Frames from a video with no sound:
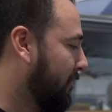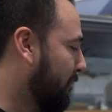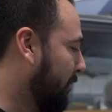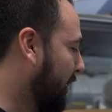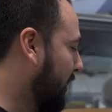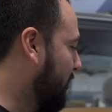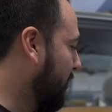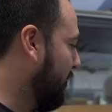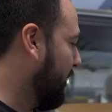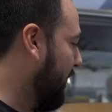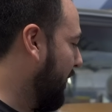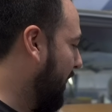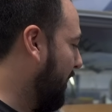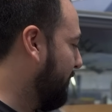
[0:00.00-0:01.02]
We
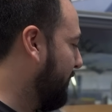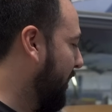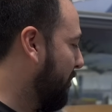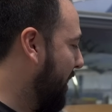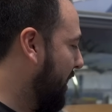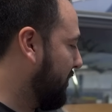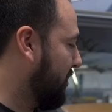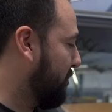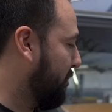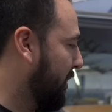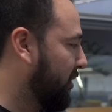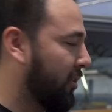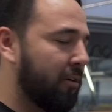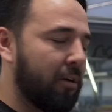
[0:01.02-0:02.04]
currently have airbag
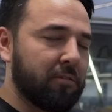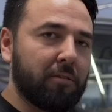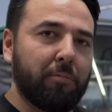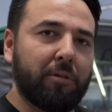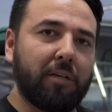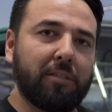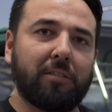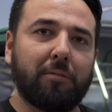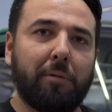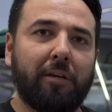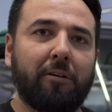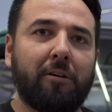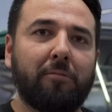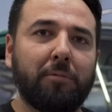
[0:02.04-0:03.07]
suspension on some custom
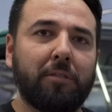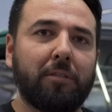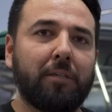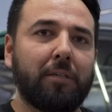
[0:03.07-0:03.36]
A-arms,